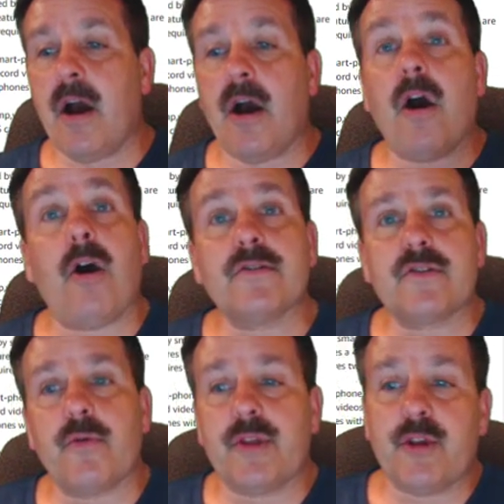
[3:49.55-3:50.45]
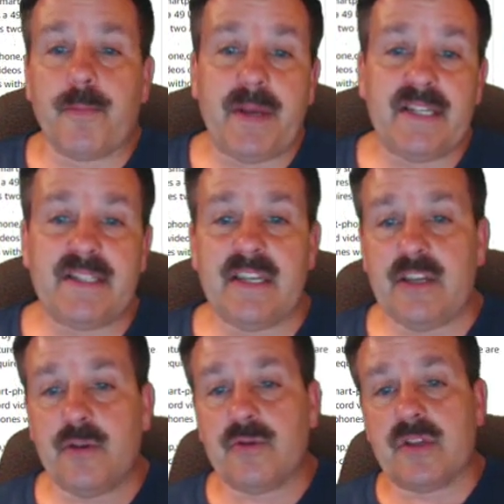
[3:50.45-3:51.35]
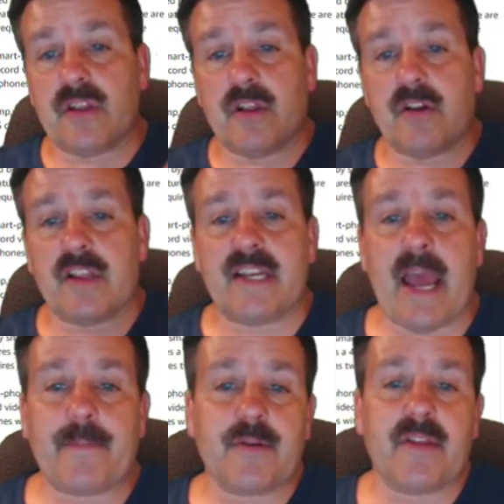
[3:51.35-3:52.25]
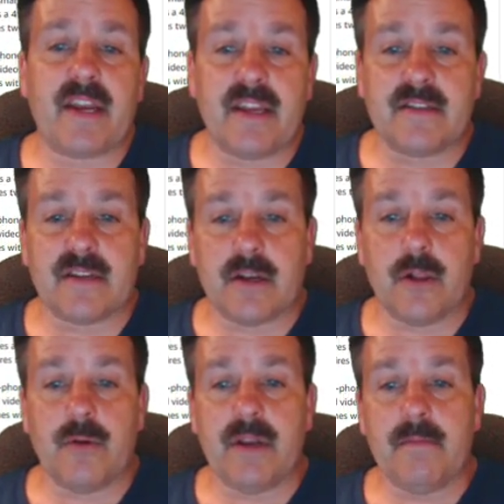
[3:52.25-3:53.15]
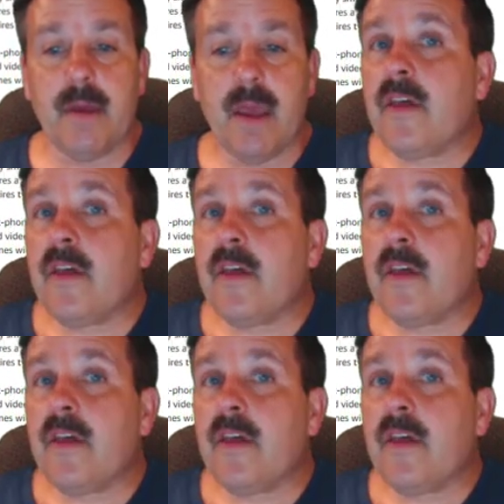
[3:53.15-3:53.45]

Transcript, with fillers: uh, also with your PC using the little adapter that is included.